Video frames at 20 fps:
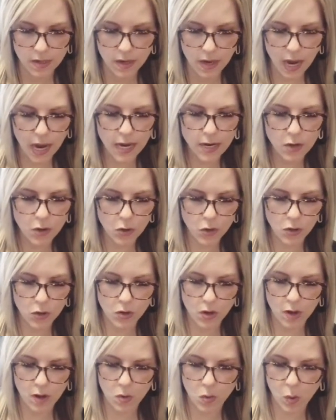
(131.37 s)
"I know you're
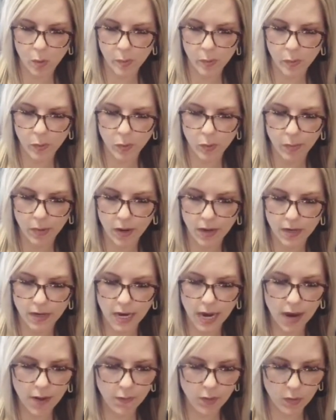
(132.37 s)
not a normal robot.
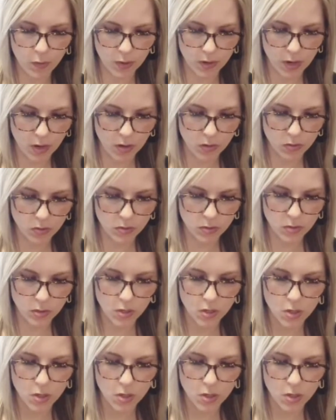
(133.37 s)
Everyone knows.